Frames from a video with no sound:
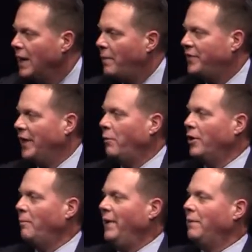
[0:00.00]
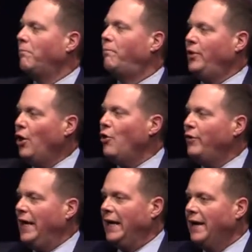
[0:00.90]
but there would have been
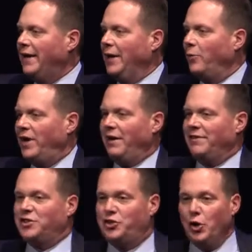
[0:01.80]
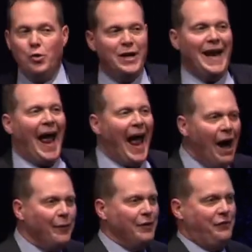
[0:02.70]
beauty that would have exuded
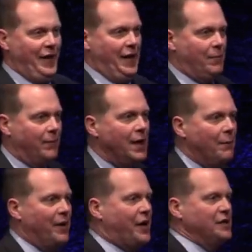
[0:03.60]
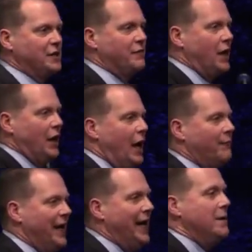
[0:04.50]
out of him because of the love
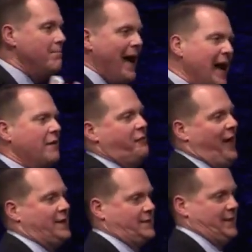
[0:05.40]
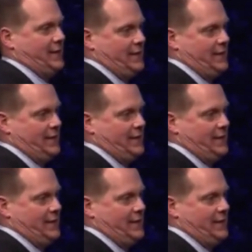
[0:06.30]
that he manifested